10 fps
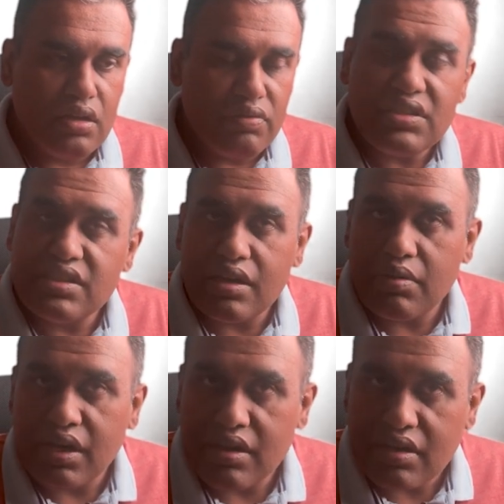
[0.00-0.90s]
Which
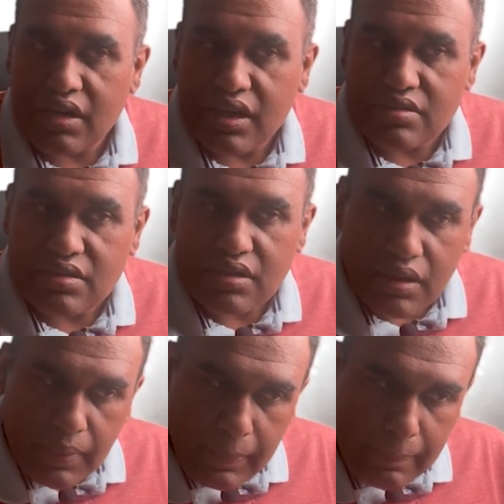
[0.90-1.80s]
cerebral artery lies in
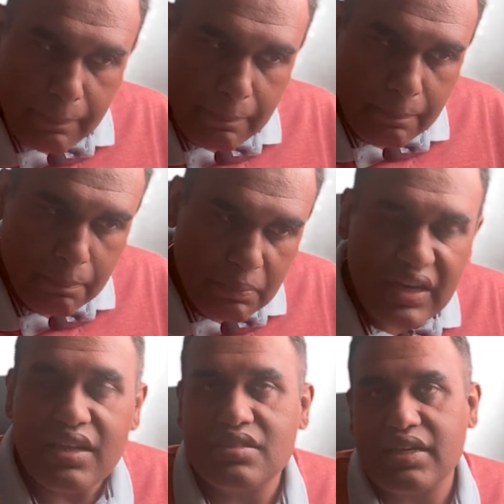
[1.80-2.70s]
the
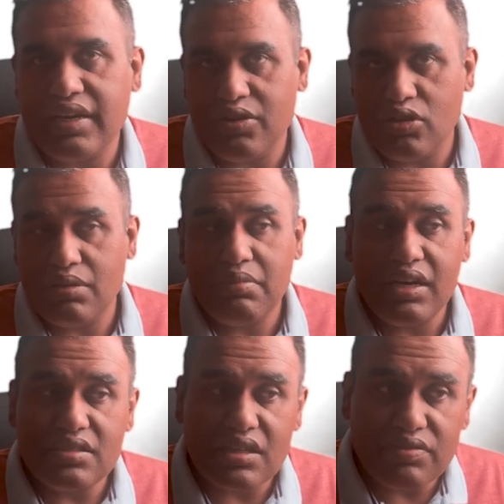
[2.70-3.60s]
medial side, on the
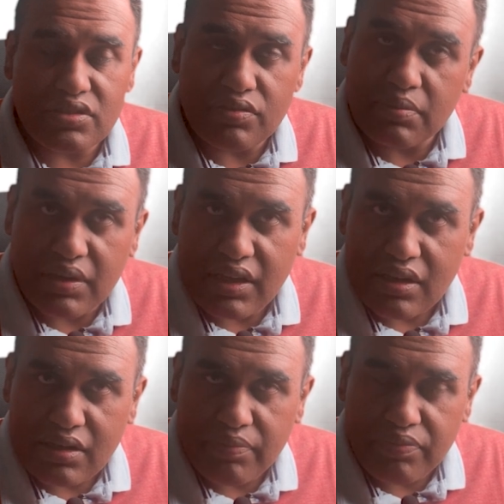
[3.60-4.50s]
medial surface of the
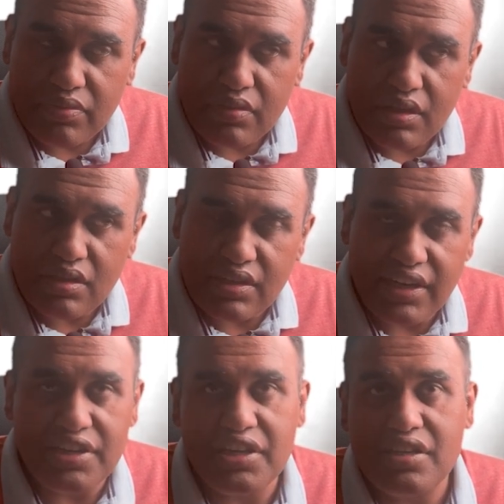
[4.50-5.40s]
brain? It is
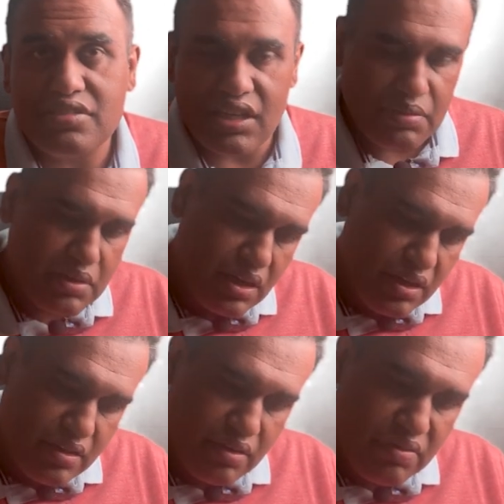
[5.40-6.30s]
anterior cerebral artery.